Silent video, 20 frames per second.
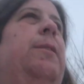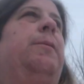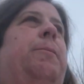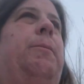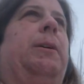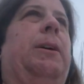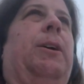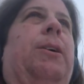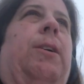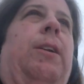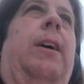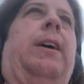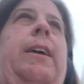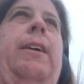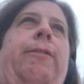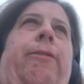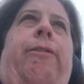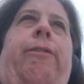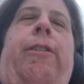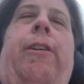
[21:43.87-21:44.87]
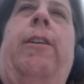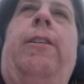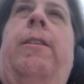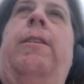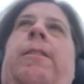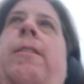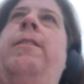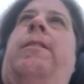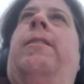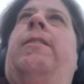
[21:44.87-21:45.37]
what your life,
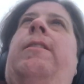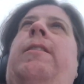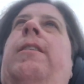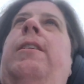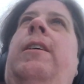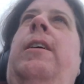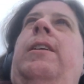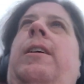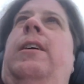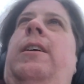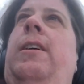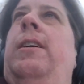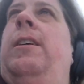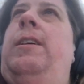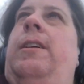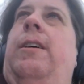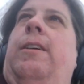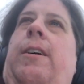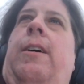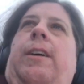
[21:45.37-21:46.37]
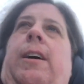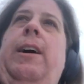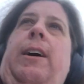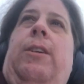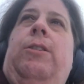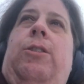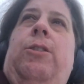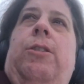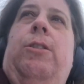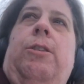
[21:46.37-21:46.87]
or how
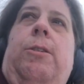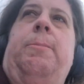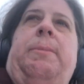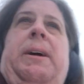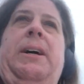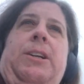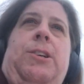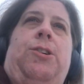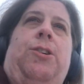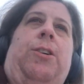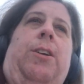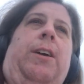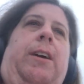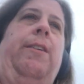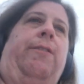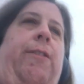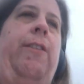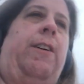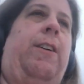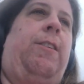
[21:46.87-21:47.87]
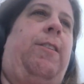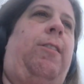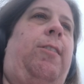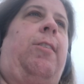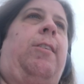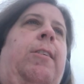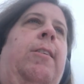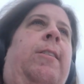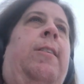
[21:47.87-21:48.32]
good or bad your life is.